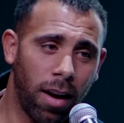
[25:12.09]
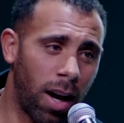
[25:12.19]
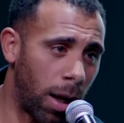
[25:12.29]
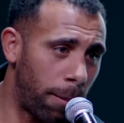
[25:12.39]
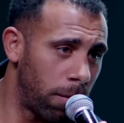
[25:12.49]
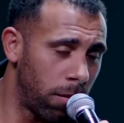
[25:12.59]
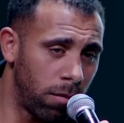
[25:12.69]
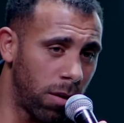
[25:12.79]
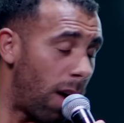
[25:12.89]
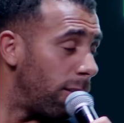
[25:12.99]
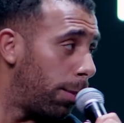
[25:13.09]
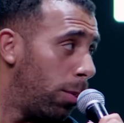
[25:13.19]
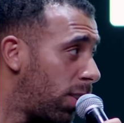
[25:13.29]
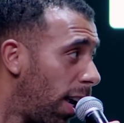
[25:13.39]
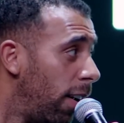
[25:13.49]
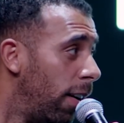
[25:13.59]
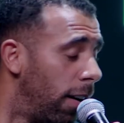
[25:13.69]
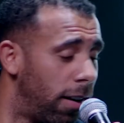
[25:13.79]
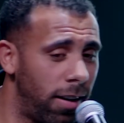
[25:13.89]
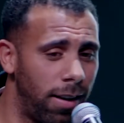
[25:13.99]
and I'm comfortable saying it,
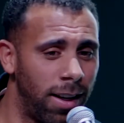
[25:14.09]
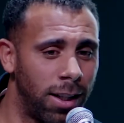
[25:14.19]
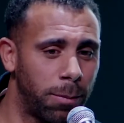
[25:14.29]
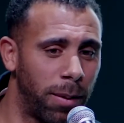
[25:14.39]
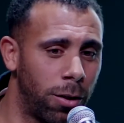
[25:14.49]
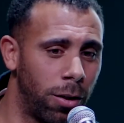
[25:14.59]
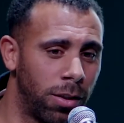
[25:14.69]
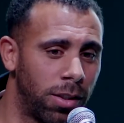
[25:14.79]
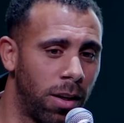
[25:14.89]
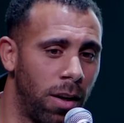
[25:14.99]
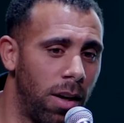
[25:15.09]
is because